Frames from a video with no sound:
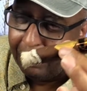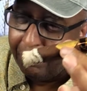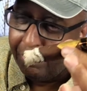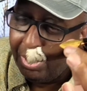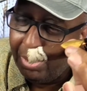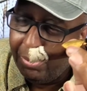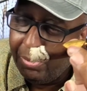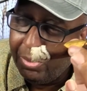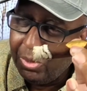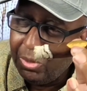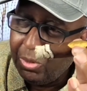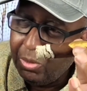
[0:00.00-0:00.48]

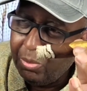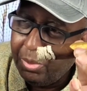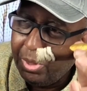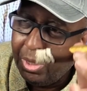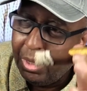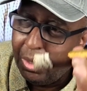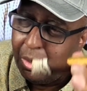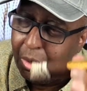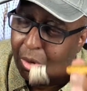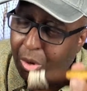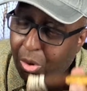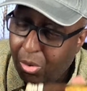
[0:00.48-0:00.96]
maybe a little bit
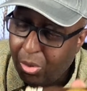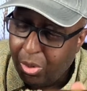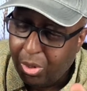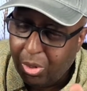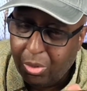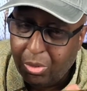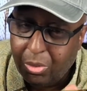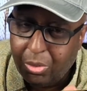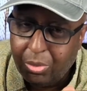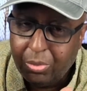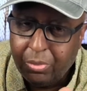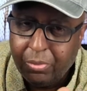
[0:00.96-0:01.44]
of
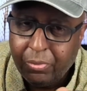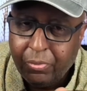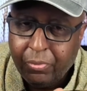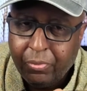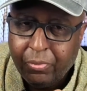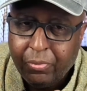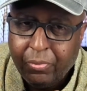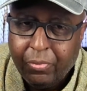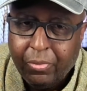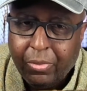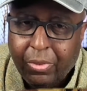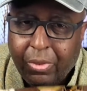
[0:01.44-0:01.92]
cocoa.
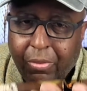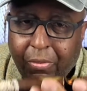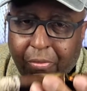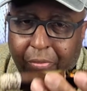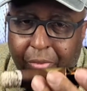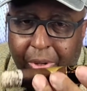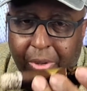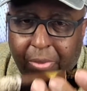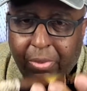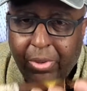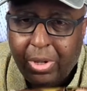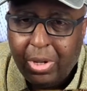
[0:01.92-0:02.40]

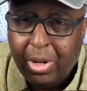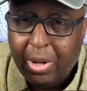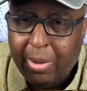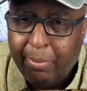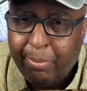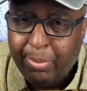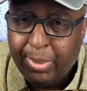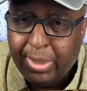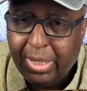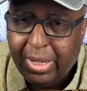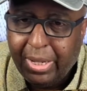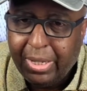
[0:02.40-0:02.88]
Very
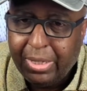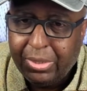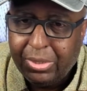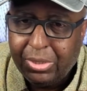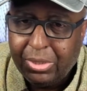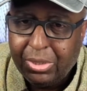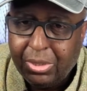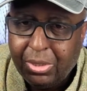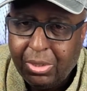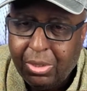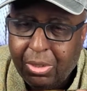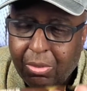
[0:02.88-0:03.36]

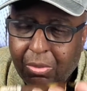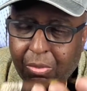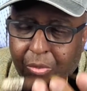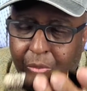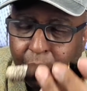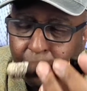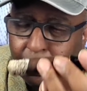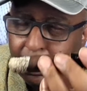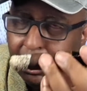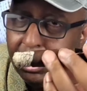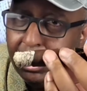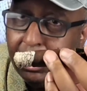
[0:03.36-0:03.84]
complex.
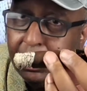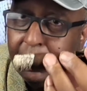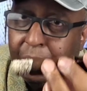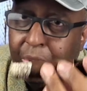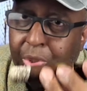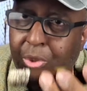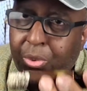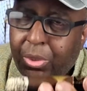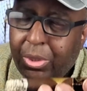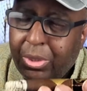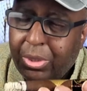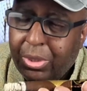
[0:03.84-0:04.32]
Really
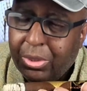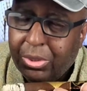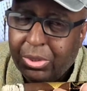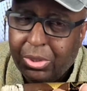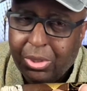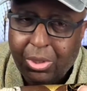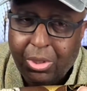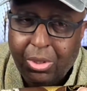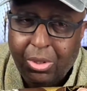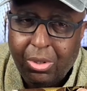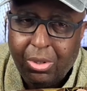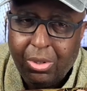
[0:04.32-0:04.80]
enjoyed this
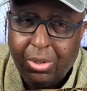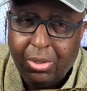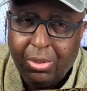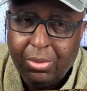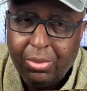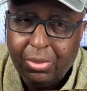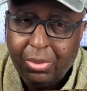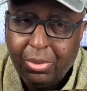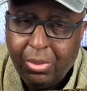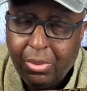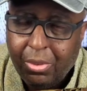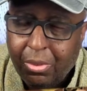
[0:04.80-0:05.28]
cigar.
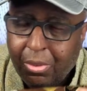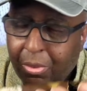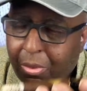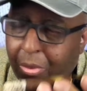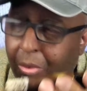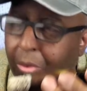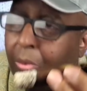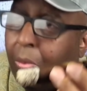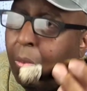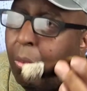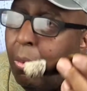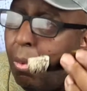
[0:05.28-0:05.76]

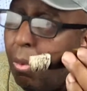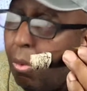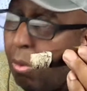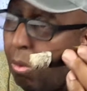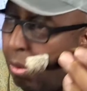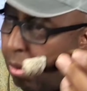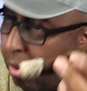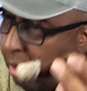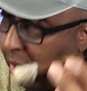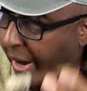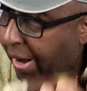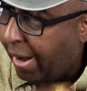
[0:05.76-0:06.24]

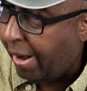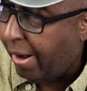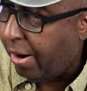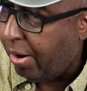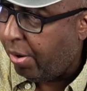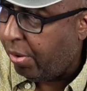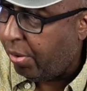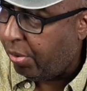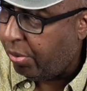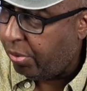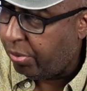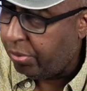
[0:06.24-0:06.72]

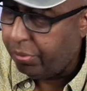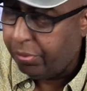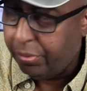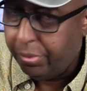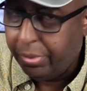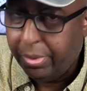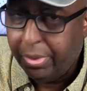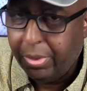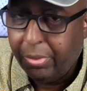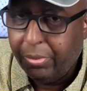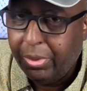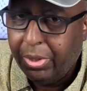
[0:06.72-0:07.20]
Wow.
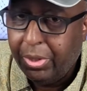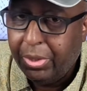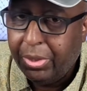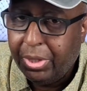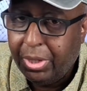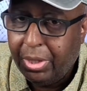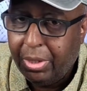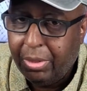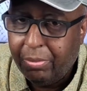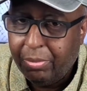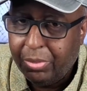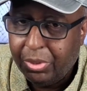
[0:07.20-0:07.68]
I want to
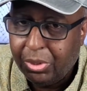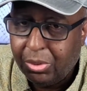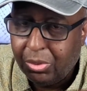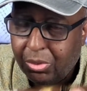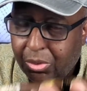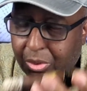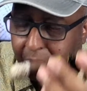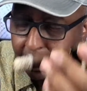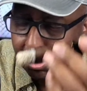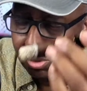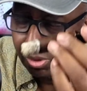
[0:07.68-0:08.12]
thank Mr.